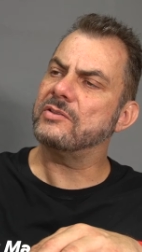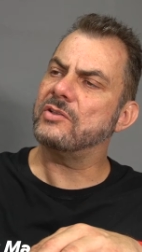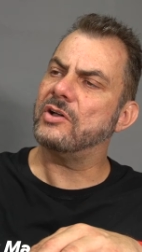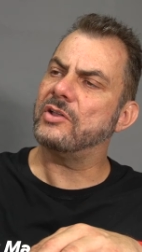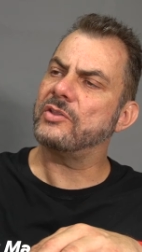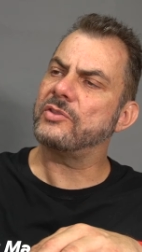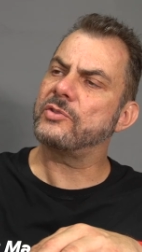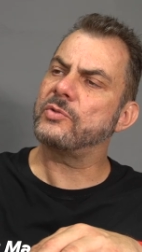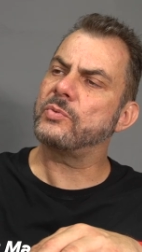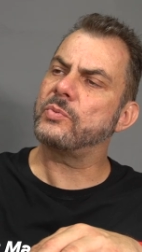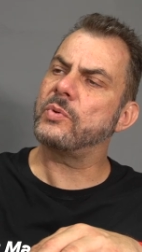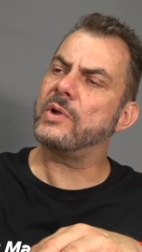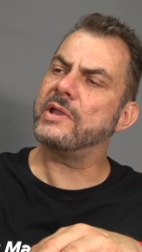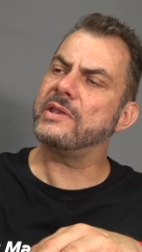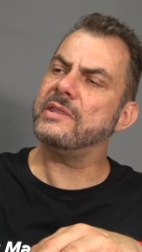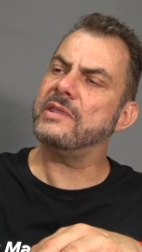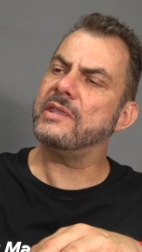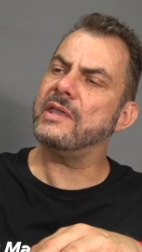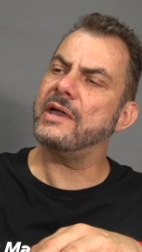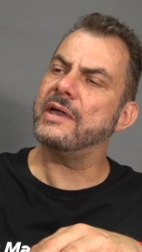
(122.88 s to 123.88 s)
got
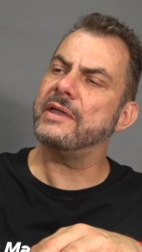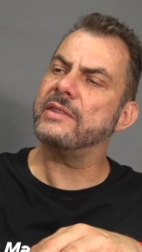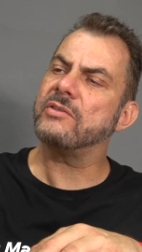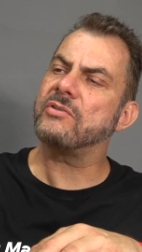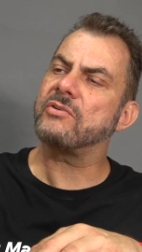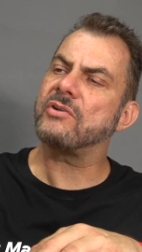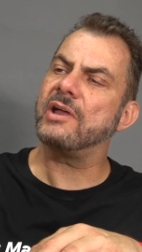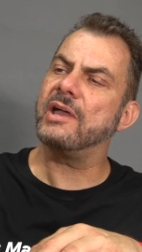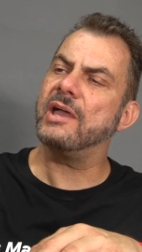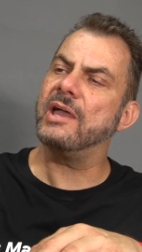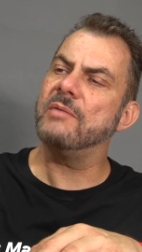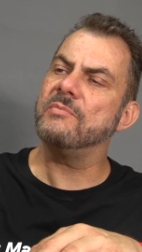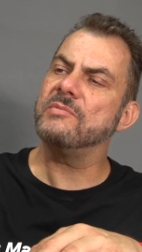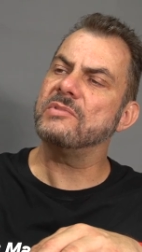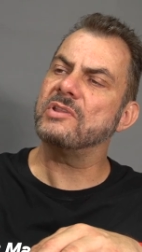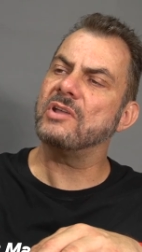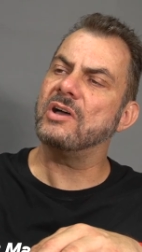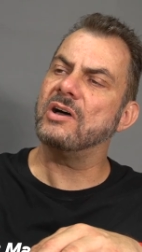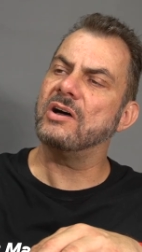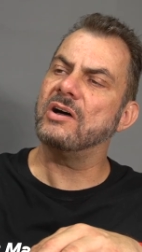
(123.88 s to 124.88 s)
28
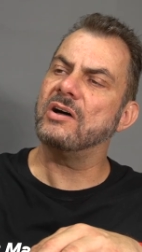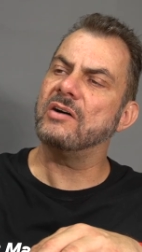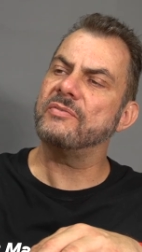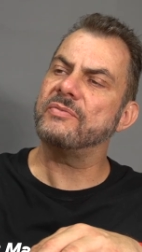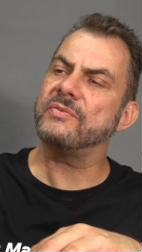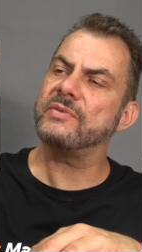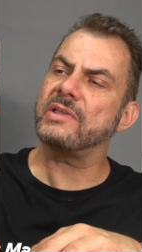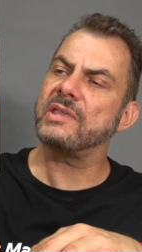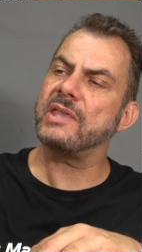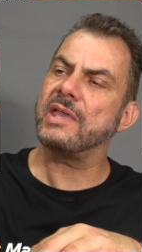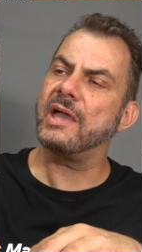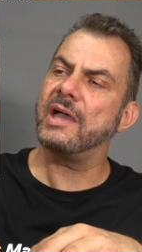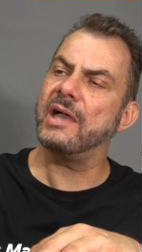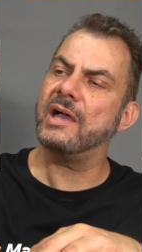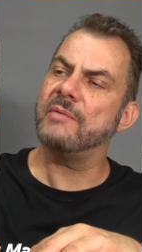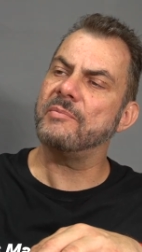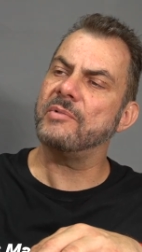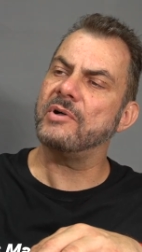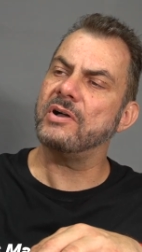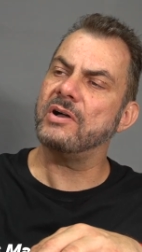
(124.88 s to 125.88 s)
grams of
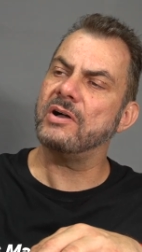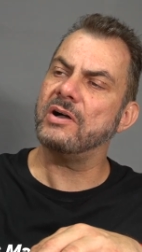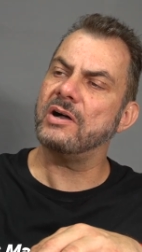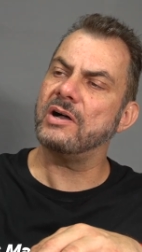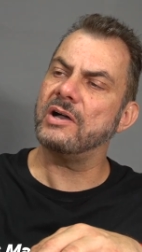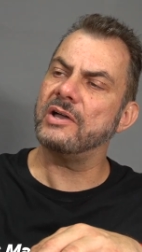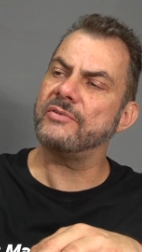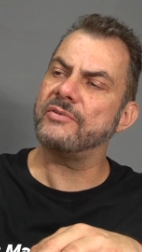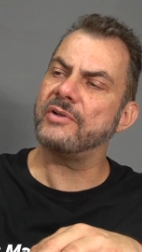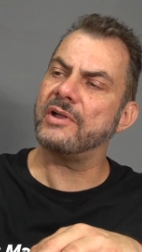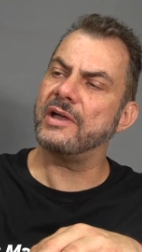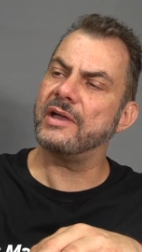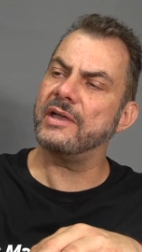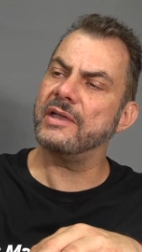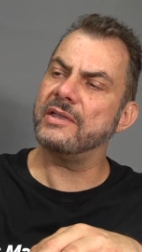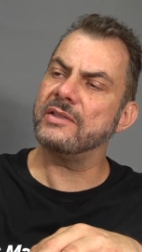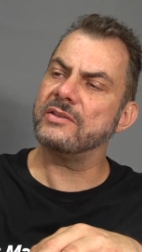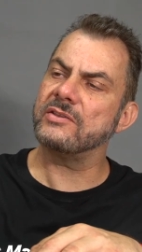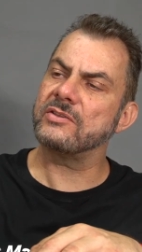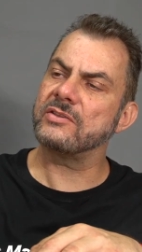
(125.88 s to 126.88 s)

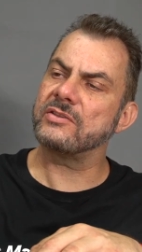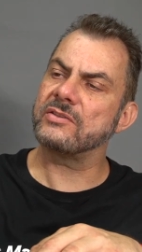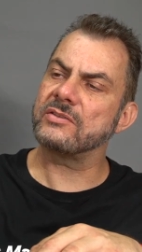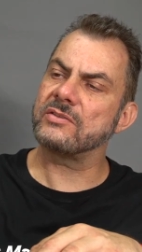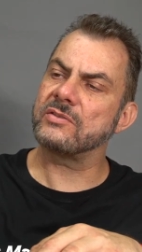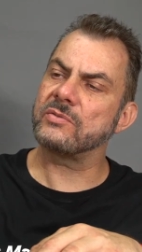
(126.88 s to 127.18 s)
carbohydrates,